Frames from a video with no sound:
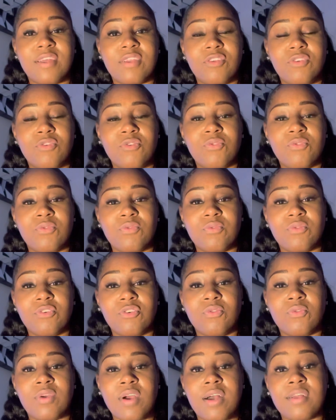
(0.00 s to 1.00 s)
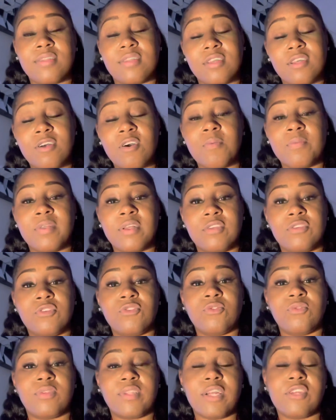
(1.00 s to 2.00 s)
you got the help
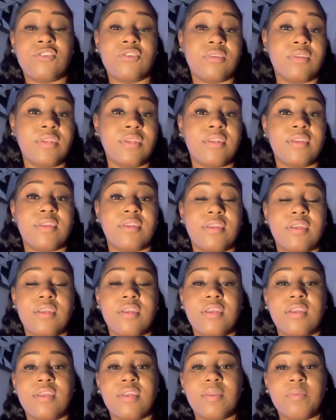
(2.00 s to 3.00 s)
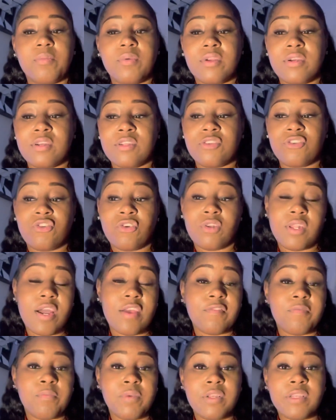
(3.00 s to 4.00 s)
that you needed, because your
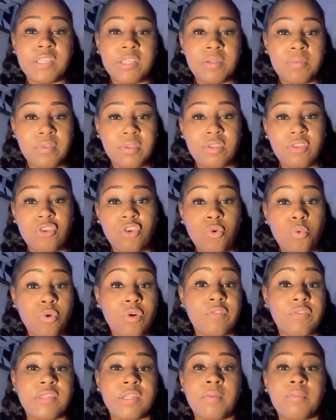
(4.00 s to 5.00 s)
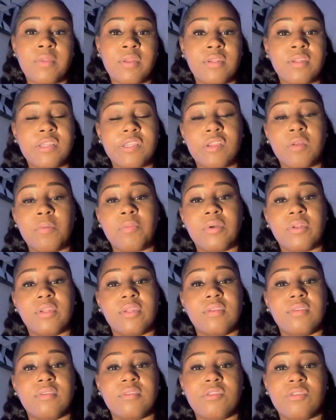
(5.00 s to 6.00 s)
life means something. You're worth something to
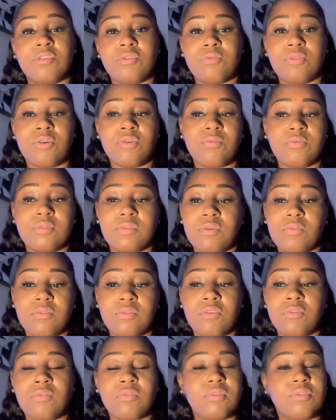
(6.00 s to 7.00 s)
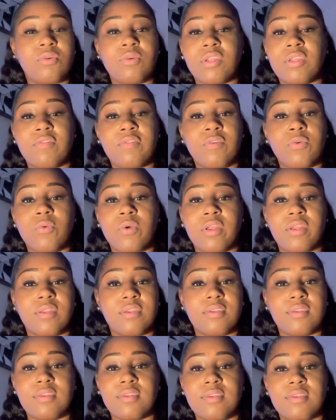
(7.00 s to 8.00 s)
somebody. So don't give it away.
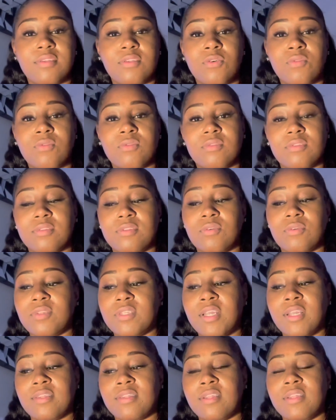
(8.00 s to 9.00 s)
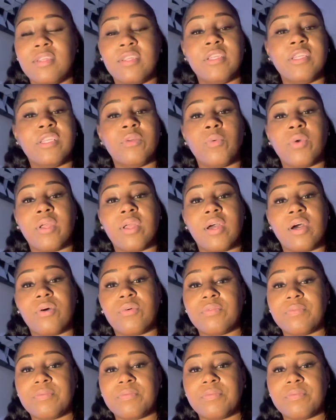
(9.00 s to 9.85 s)
Don't take the easy way out.